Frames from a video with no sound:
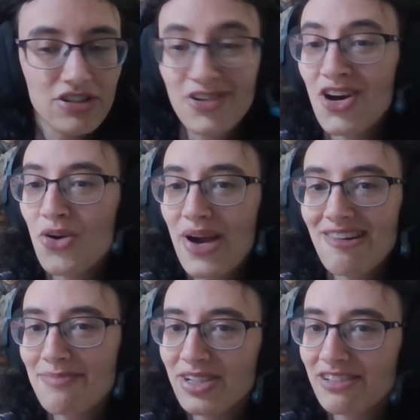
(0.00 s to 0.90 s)

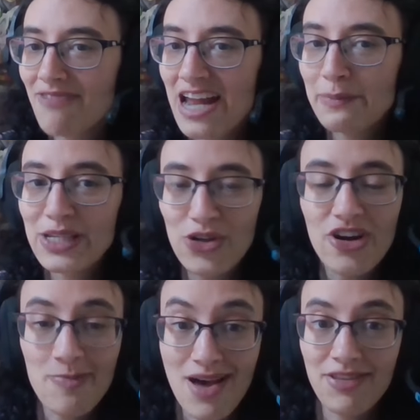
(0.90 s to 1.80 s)
I'm gonna randomly
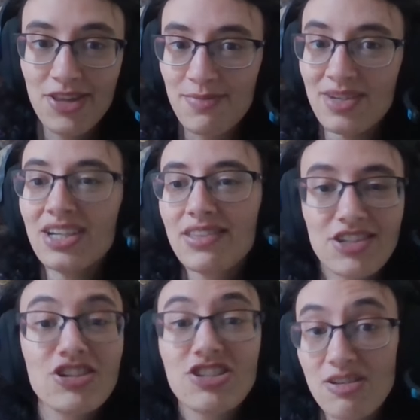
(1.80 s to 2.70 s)
talk about them,
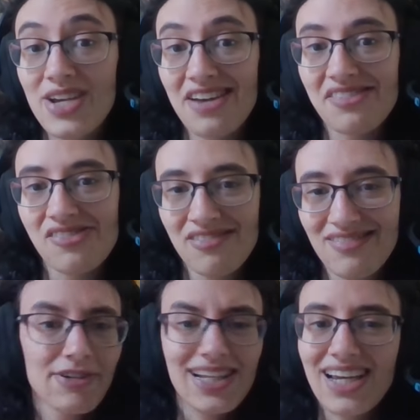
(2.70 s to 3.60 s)
this YouTube channel.
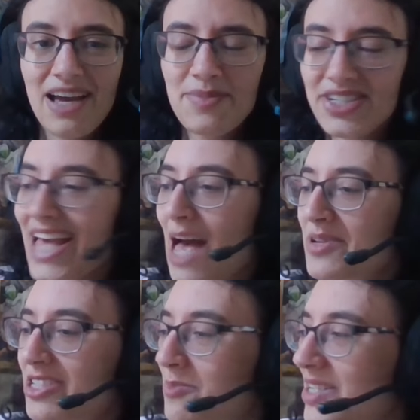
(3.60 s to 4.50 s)
Really, I'm just
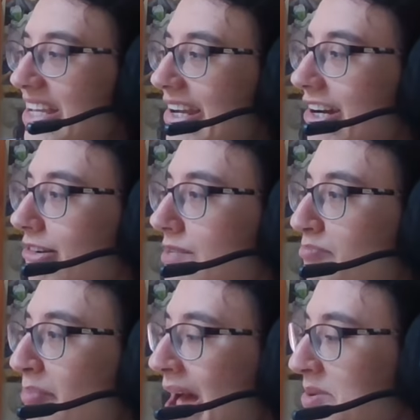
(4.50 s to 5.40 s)
happy to be here and
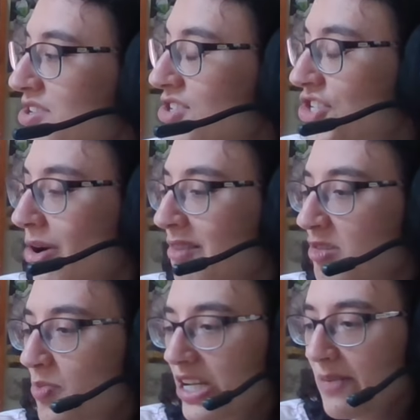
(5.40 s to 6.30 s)
happy to show
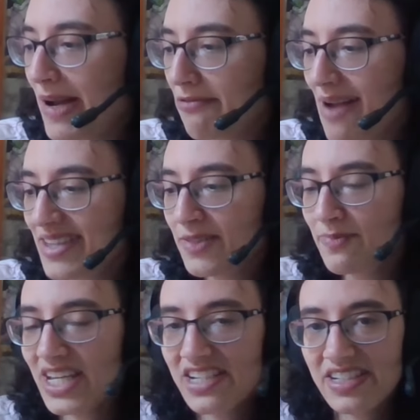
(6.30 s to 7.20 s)
everybody my random
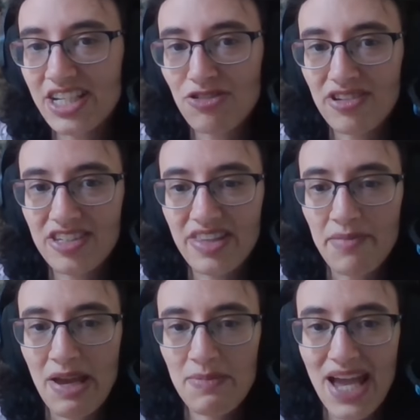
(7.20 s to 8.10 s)
niche interests that
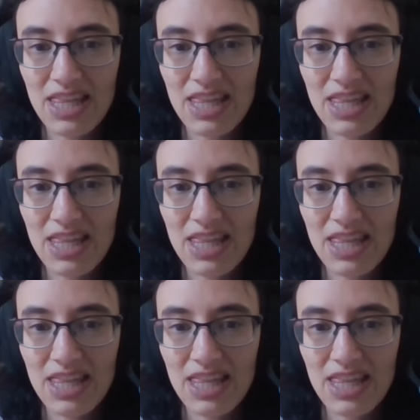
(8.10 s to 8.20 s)
maybe